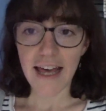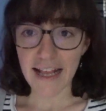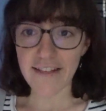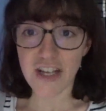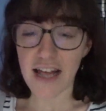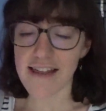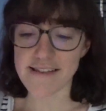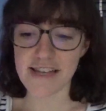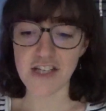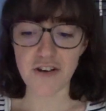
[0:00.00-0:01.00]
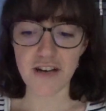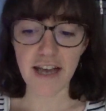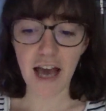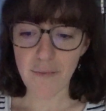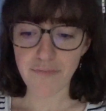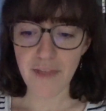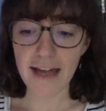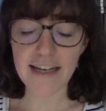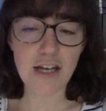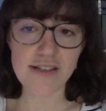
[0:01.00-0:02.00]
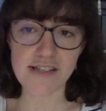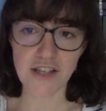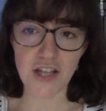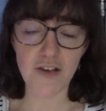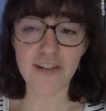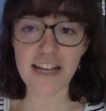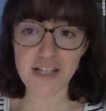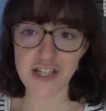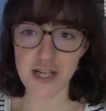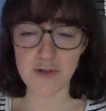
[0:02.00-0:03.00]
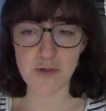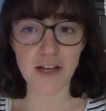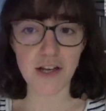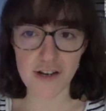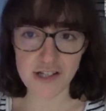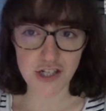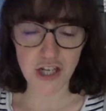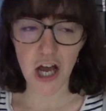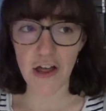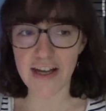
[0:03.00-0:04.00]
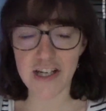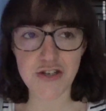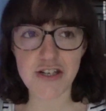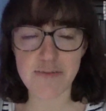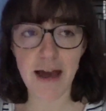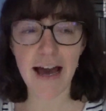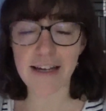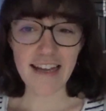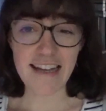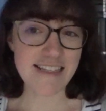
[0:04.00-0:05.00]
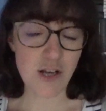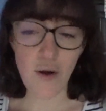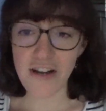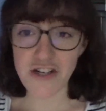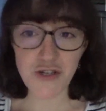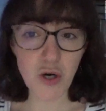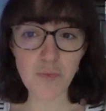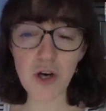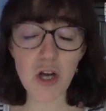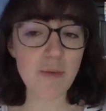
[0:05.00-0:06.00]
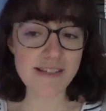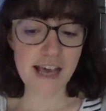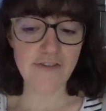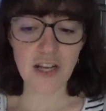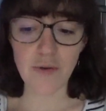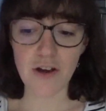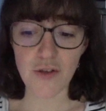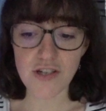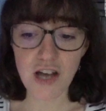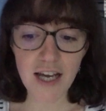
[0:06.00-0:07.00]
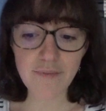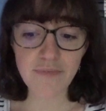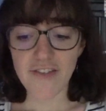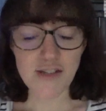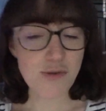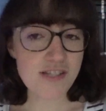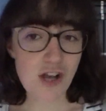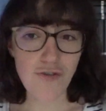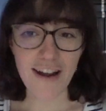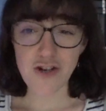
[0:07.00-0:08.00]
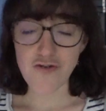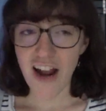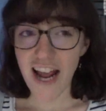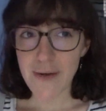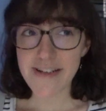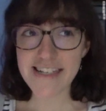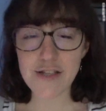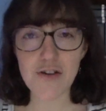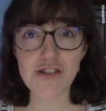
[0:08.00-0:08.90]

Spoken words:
in the 19th century. And it looks at the relationship between a Christian girl and a Jewish man, and is quite a short book, but definitely worth your time. There's also Rachel Ray, which is not